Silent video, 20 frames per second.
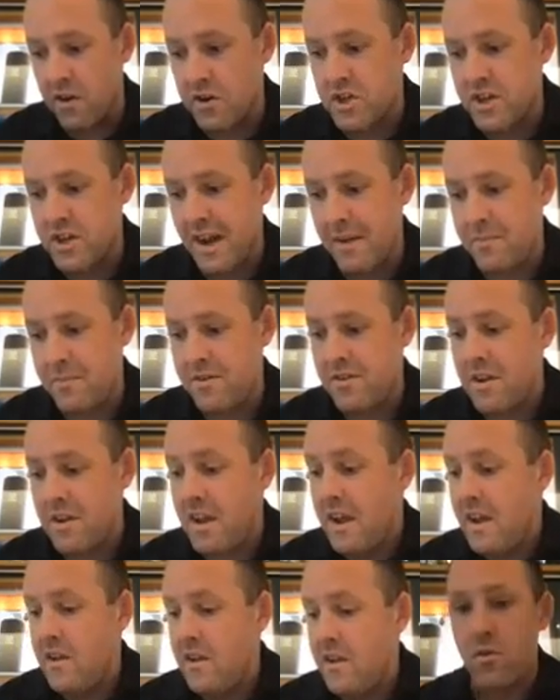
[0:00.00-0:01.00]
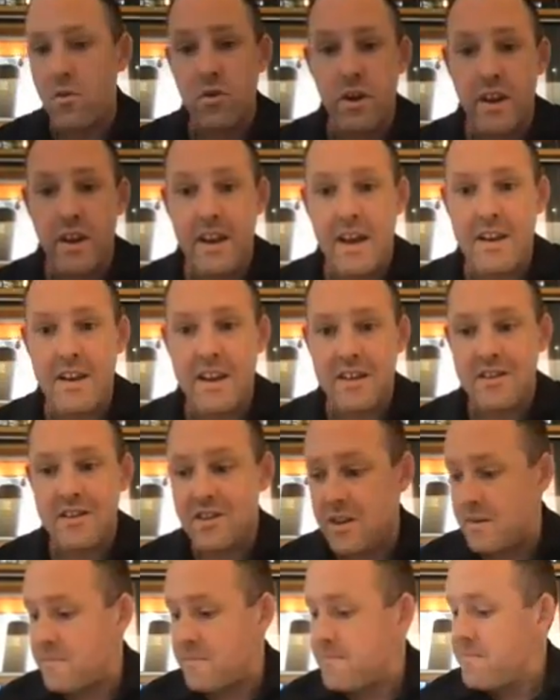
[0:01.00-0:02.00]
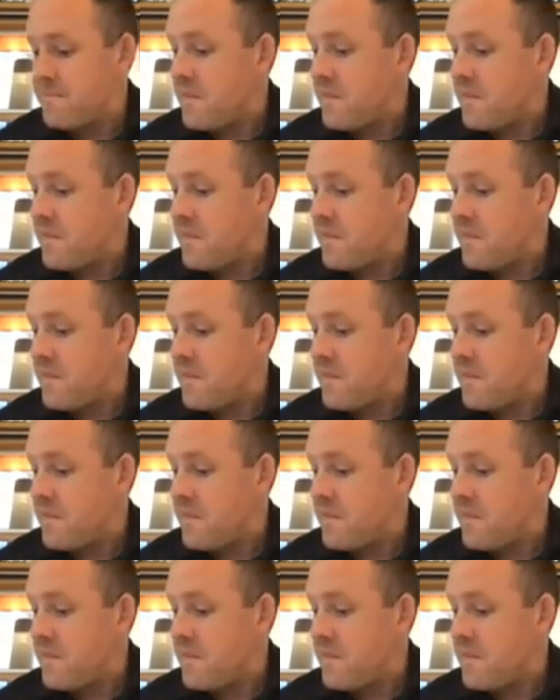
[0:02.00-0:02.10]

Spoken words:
shapes. You'll learn that next year.